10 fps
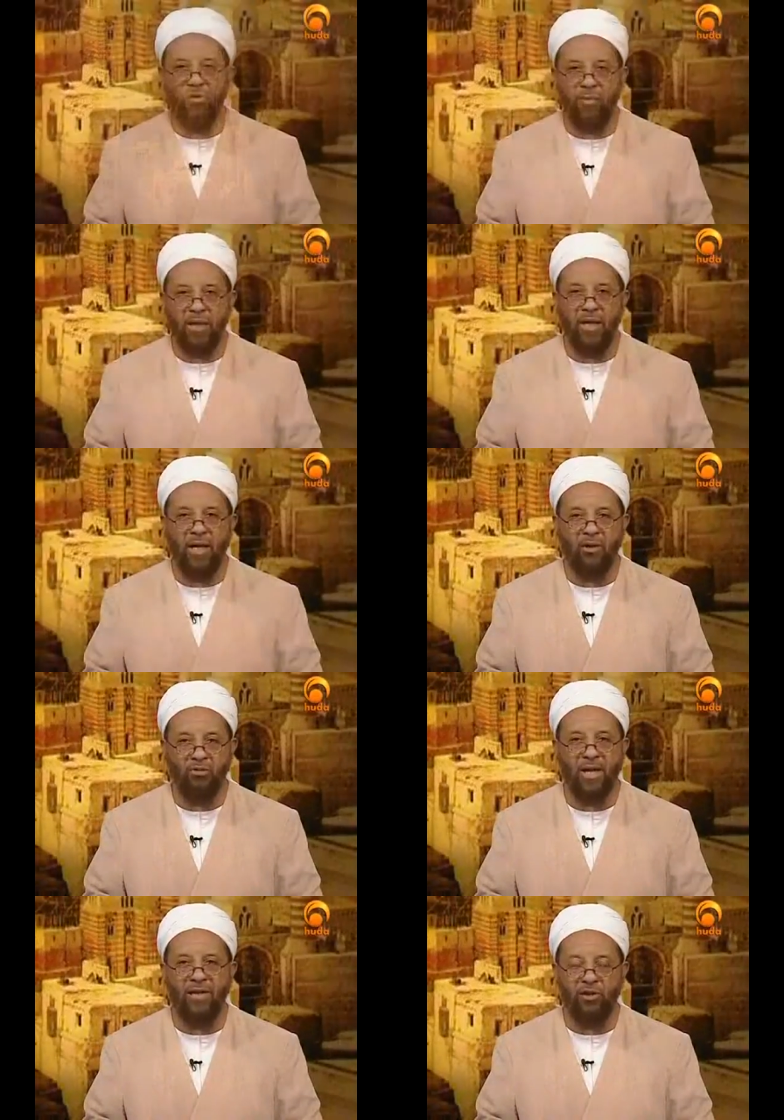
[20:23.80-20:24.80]
to be a
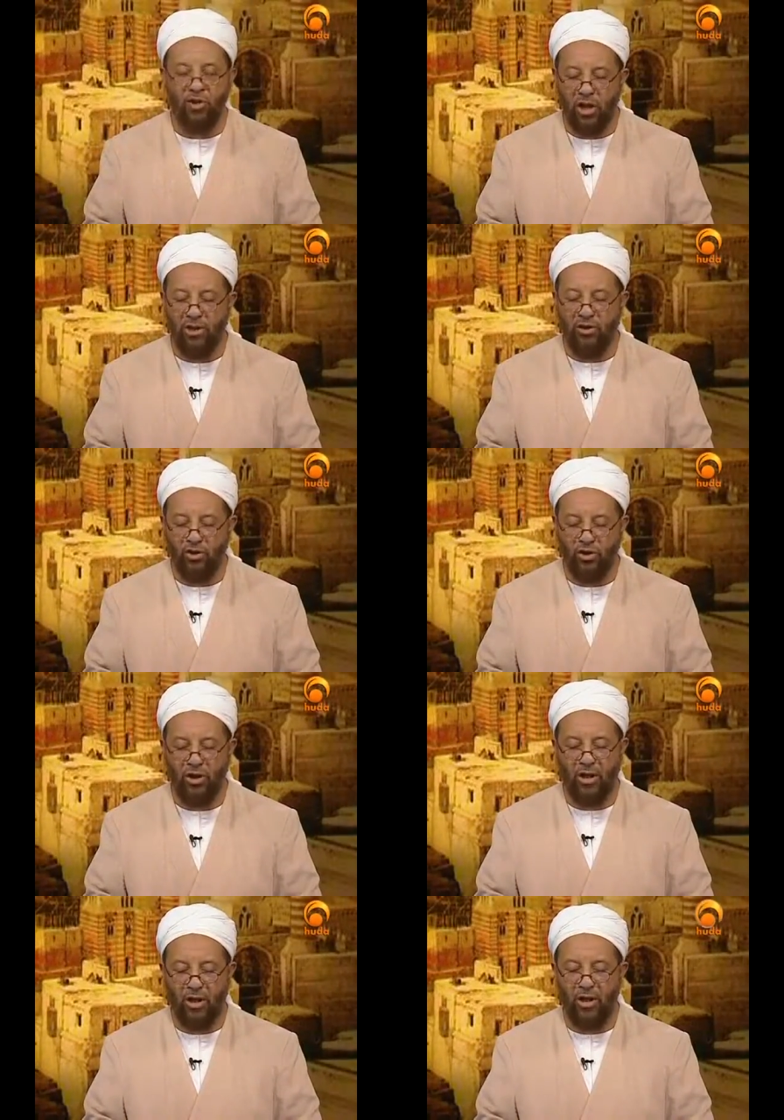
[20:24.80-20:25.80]
great judge,
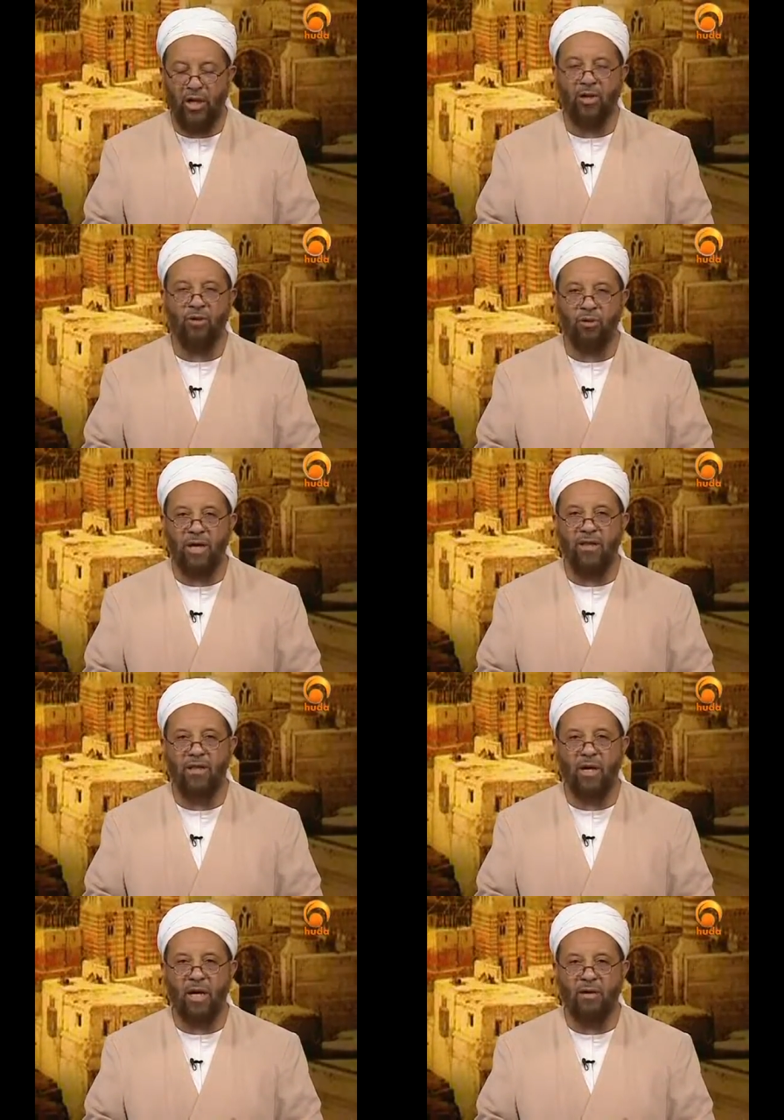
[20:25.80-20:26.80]
a great
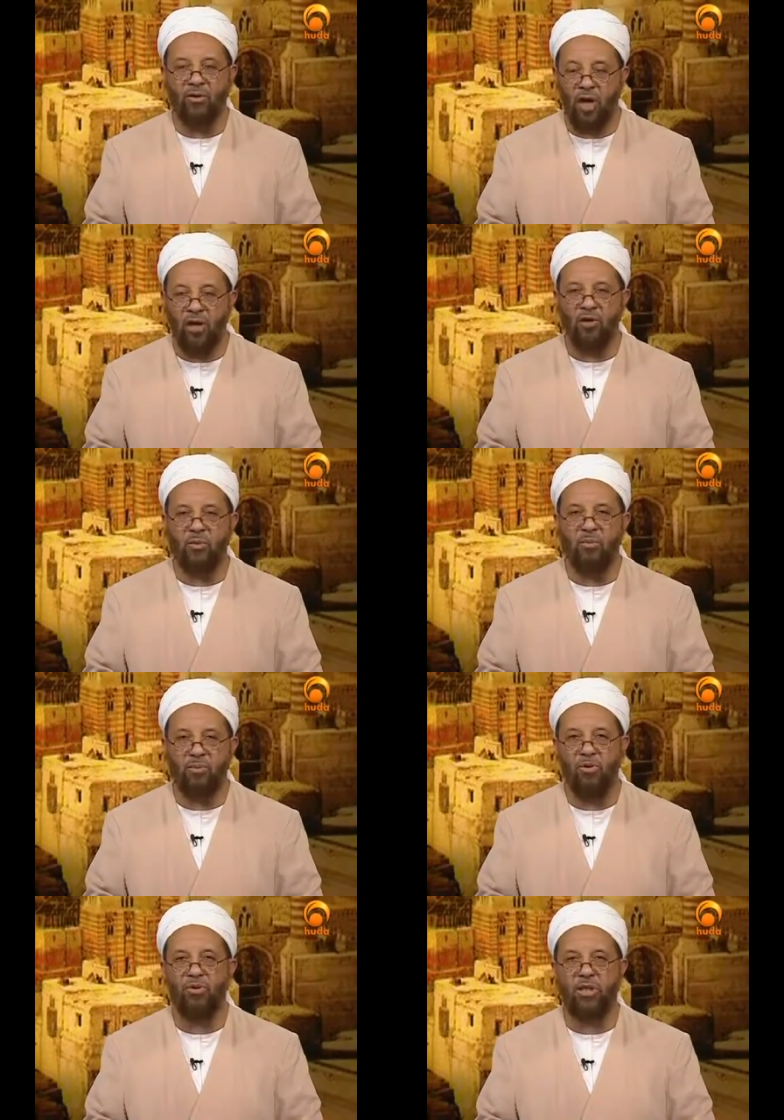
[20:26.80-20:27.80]
uh, knowledgeable
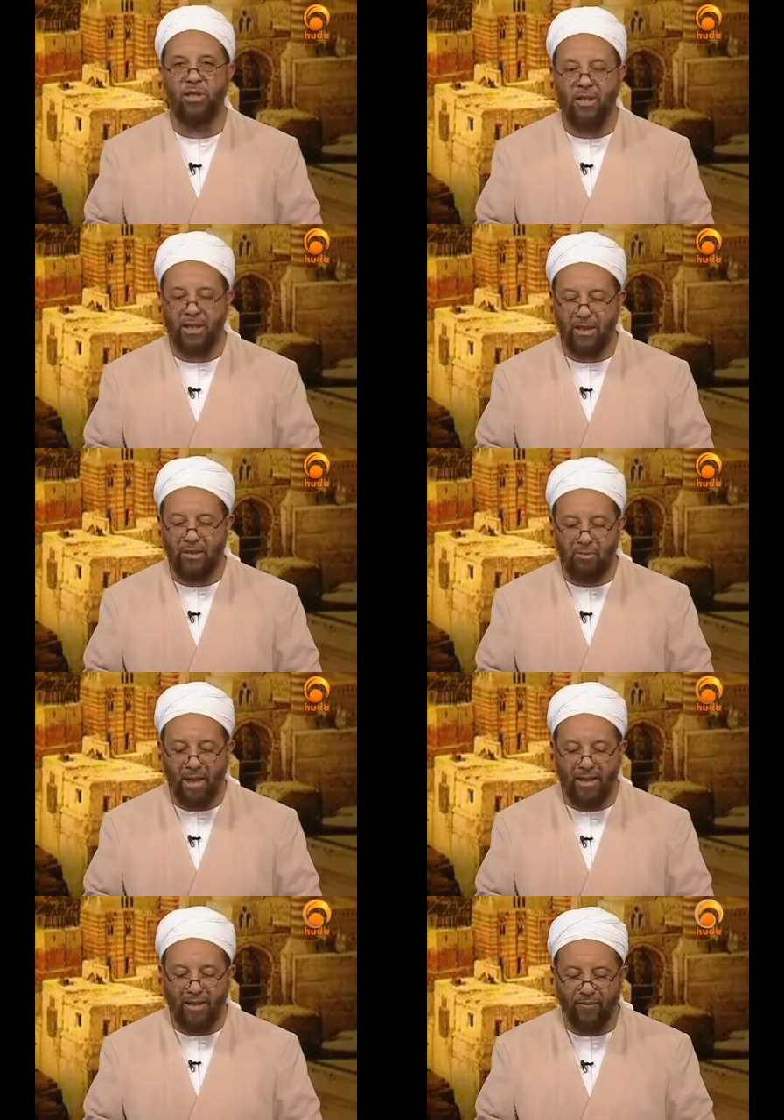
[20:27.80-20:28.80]
person in
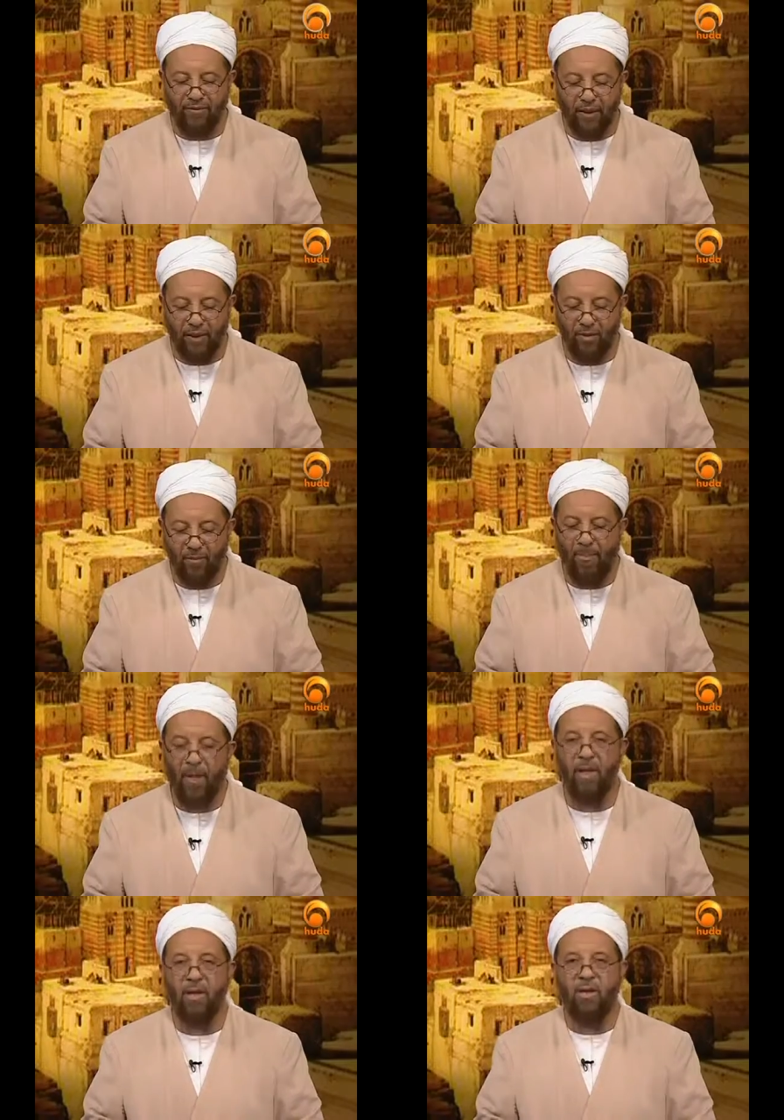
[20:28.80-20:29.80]
Maliki fiqh.
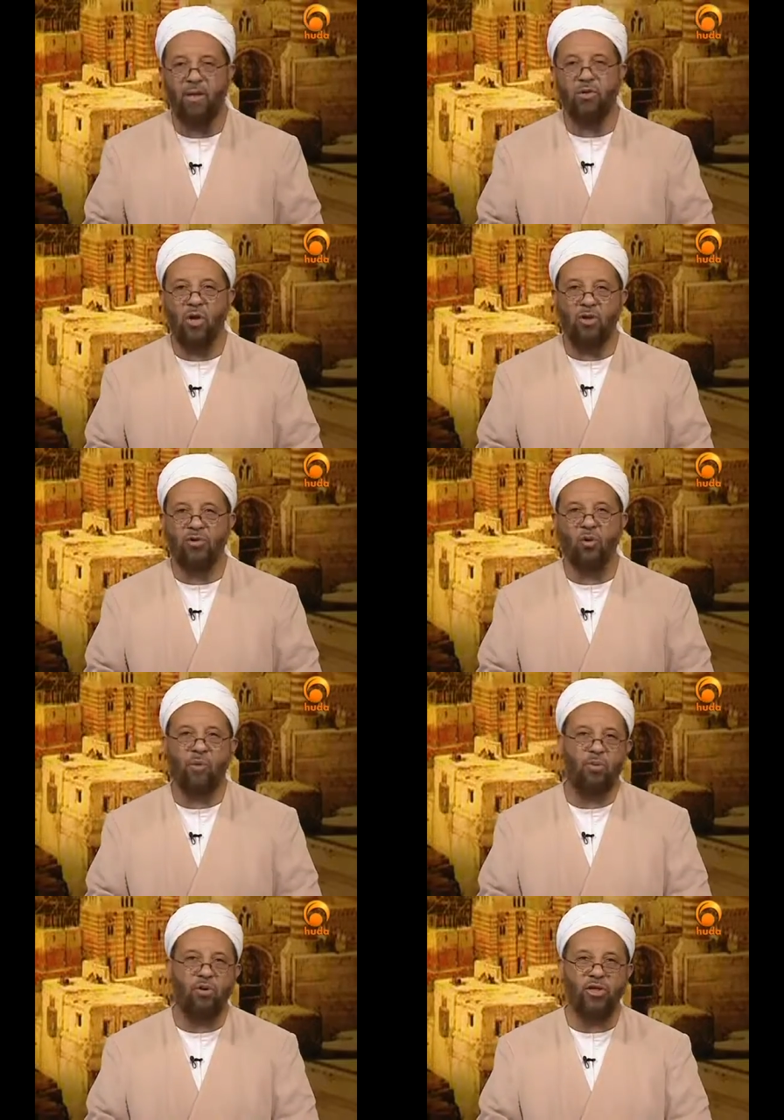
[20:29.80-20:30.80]
There was also a
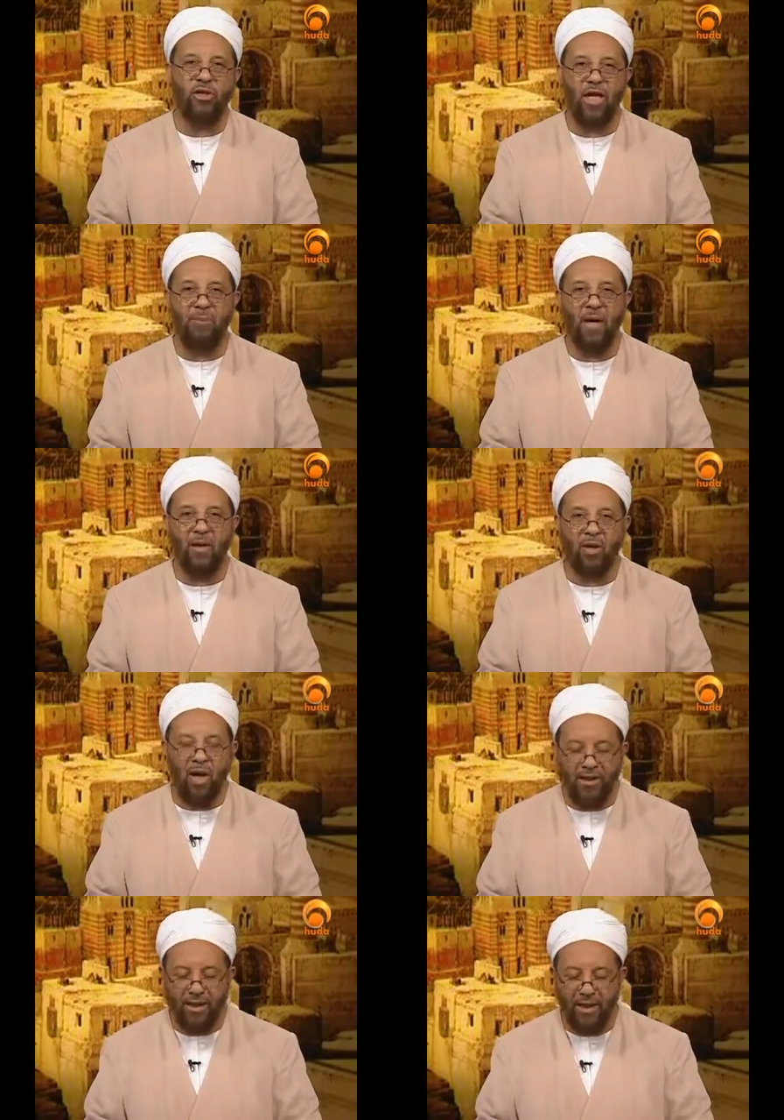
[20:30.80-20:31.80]
person named
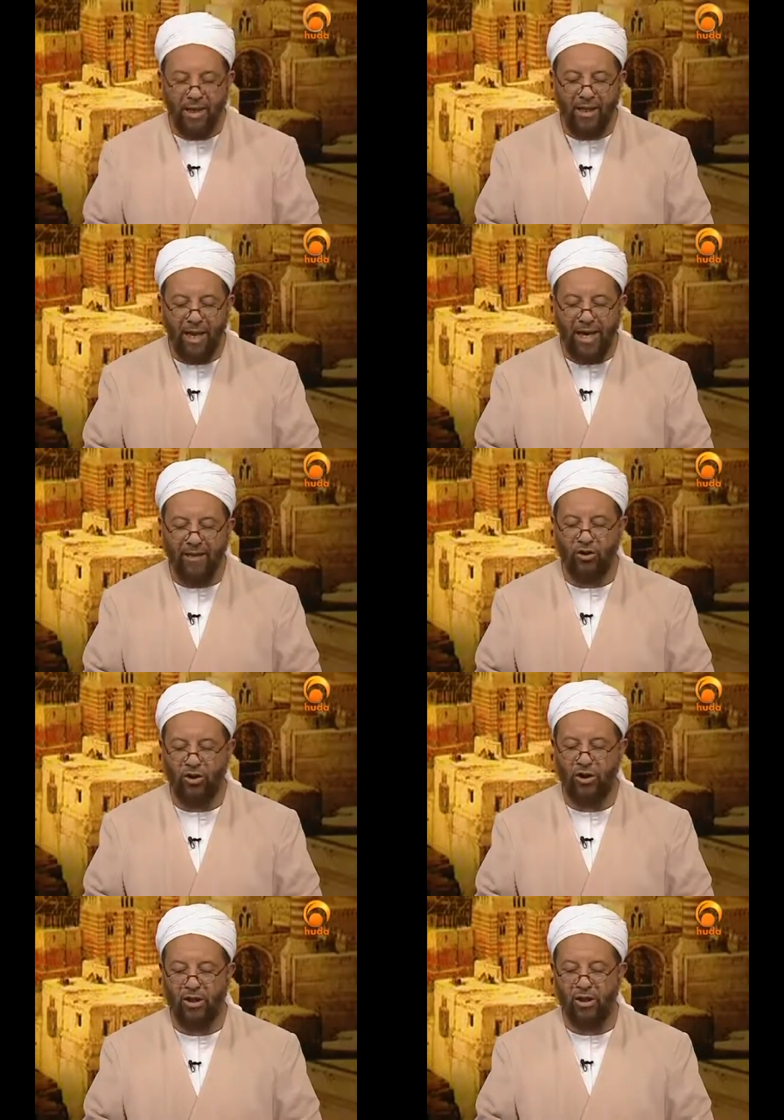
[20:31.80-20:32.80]
Al-Qadi
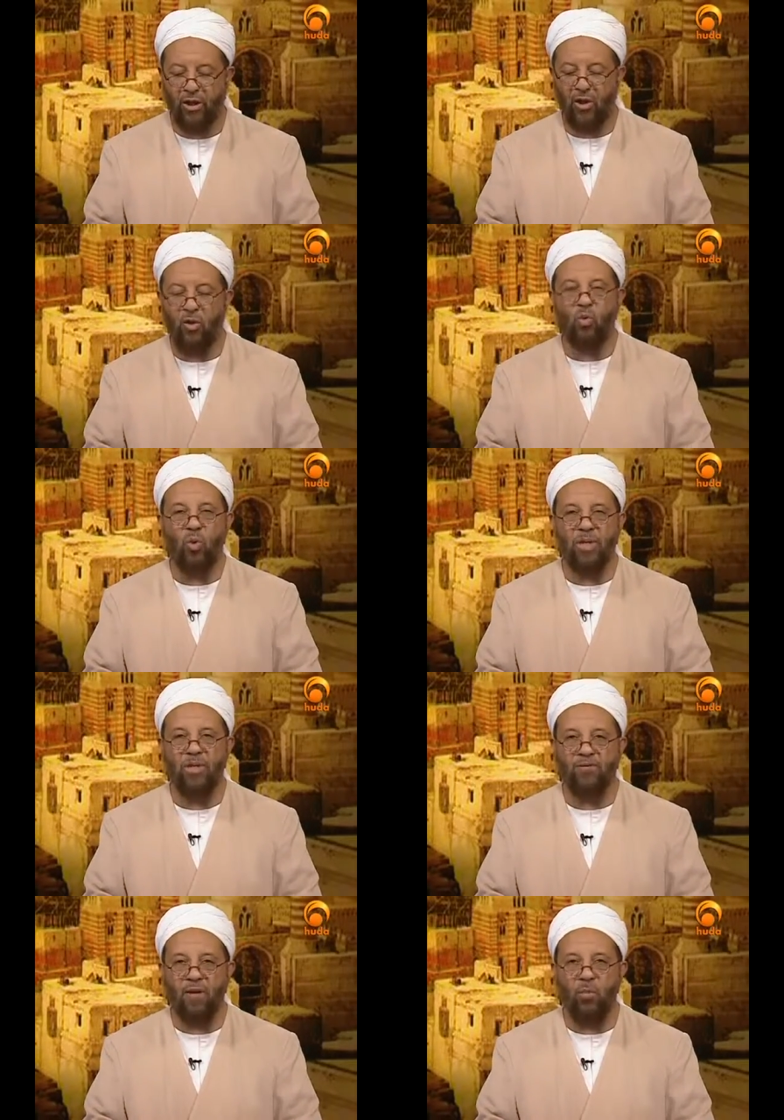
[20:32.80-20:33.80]
Al-Hajj, who
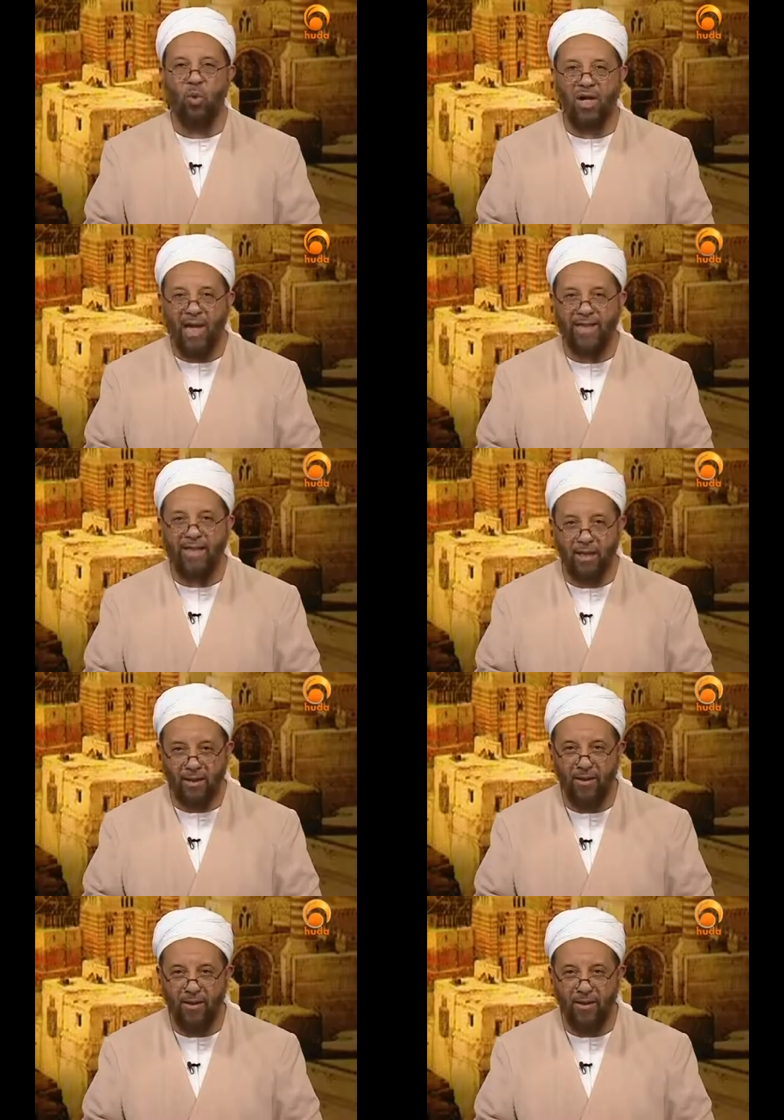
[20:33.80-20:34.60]
was from Walata,